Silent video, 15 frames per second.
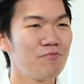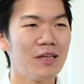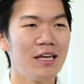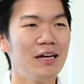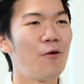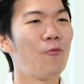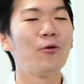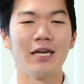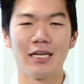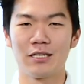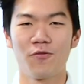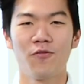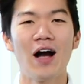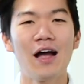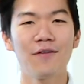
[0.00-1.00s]
in a week,
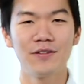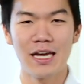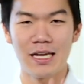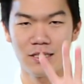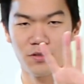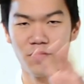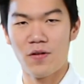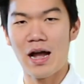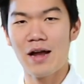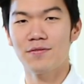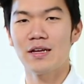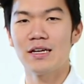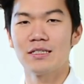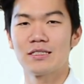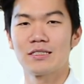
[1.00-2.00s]
5
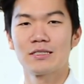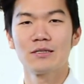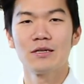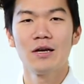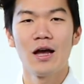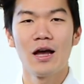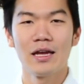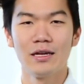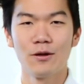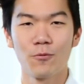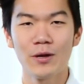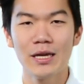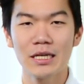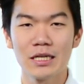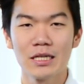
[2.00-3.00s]
days in a
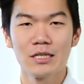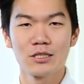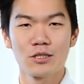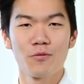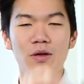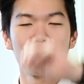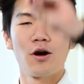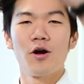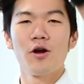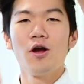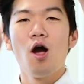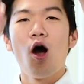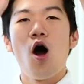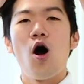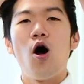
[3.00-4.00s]
week, so we go
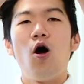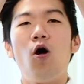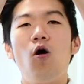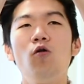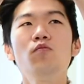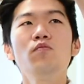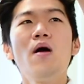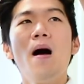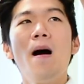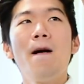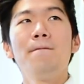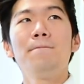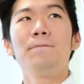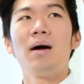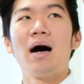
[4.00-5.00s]
home,
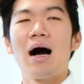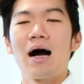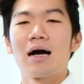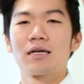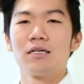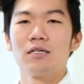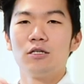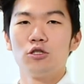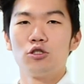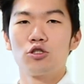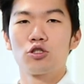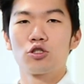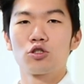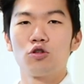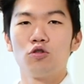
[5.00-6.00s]
park,
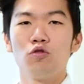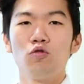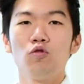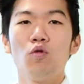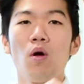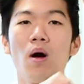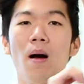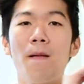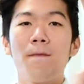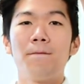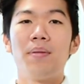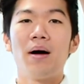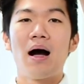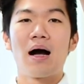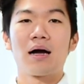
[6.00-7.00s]
school,
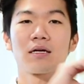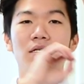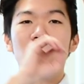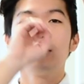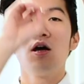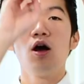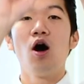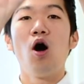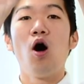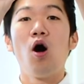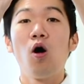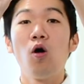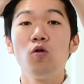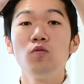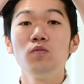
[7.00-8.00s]
park,
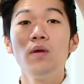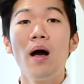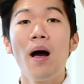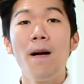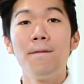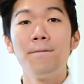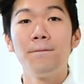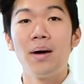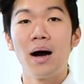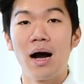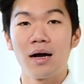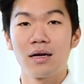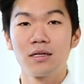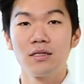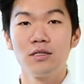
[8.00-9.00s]
home,
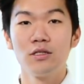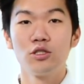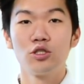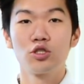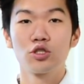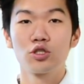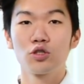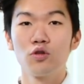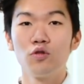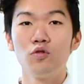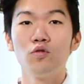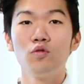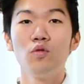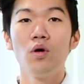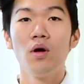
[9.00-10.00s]
park,
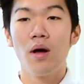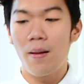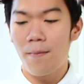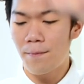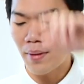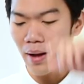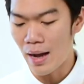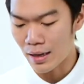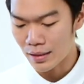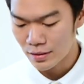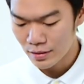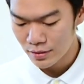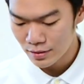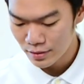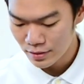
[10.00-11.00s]
school, park.
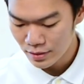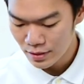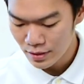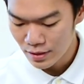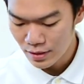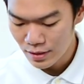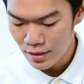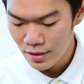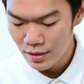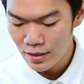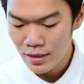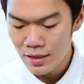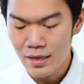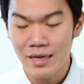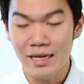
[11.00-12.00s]

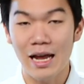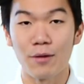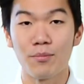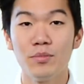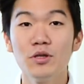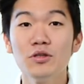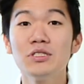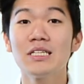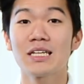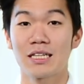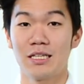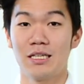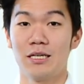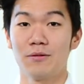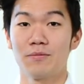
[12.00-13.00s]
Now
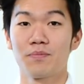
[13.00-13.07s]
musically,